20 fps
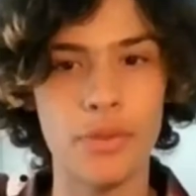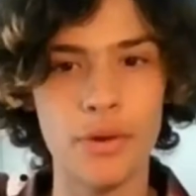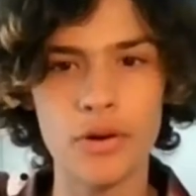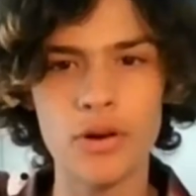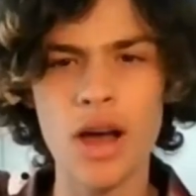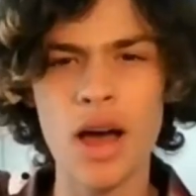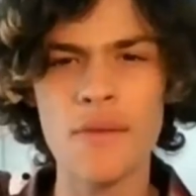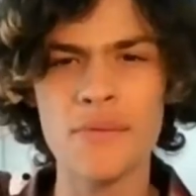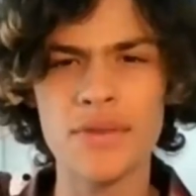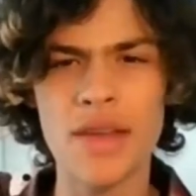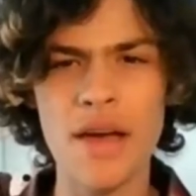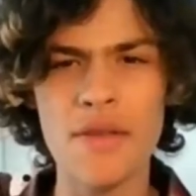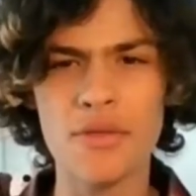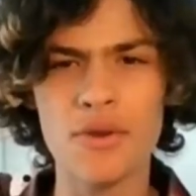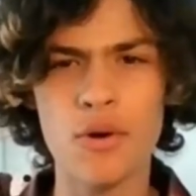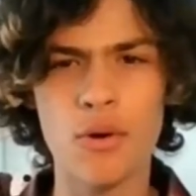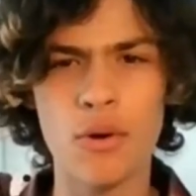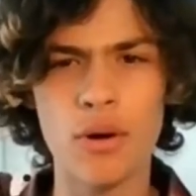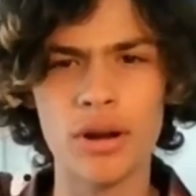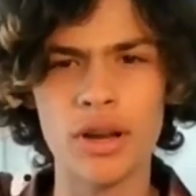They're not
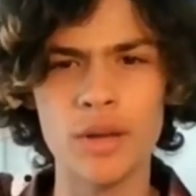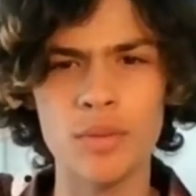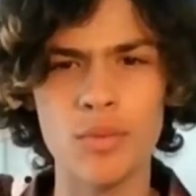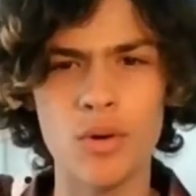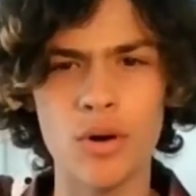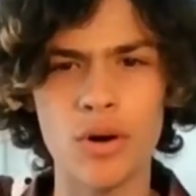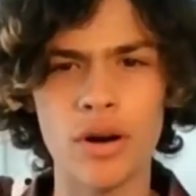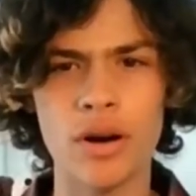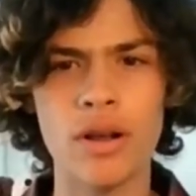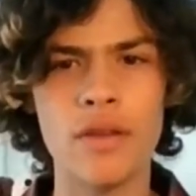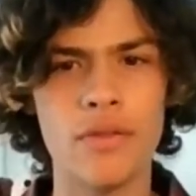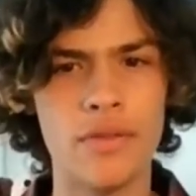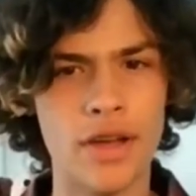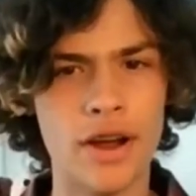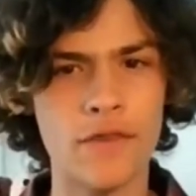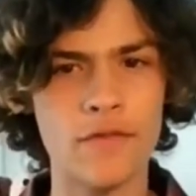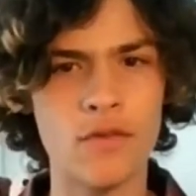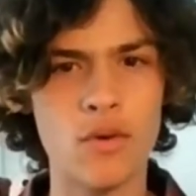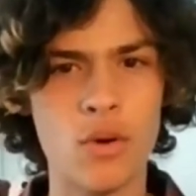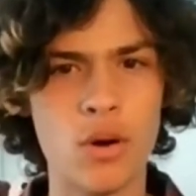deathcore anymore,
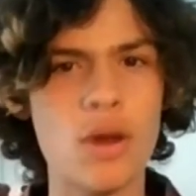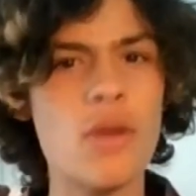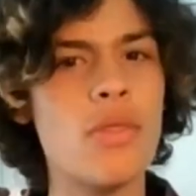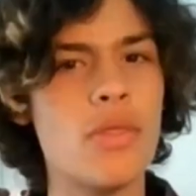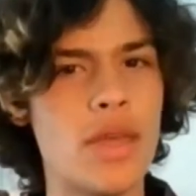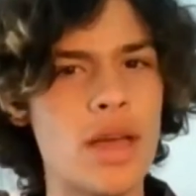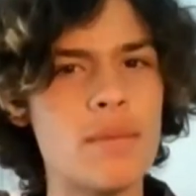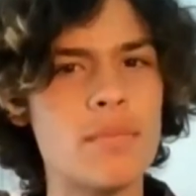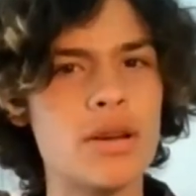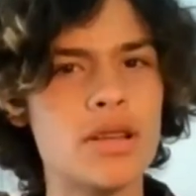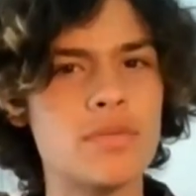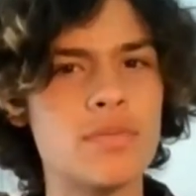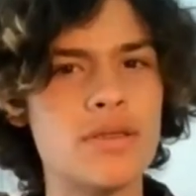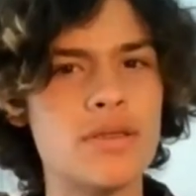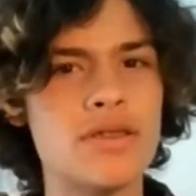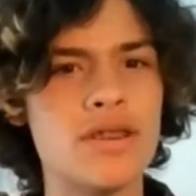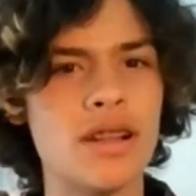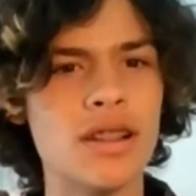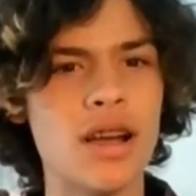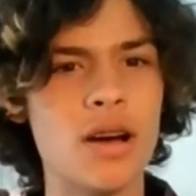therefore they must
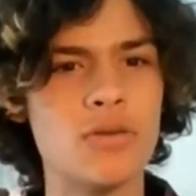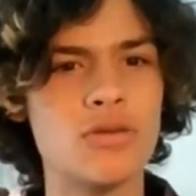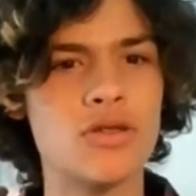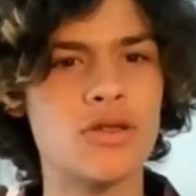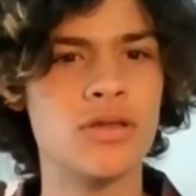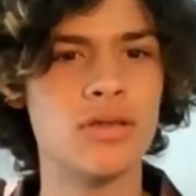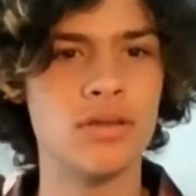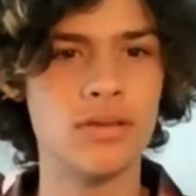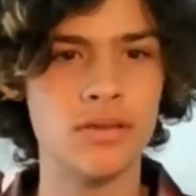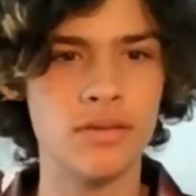be sellouts.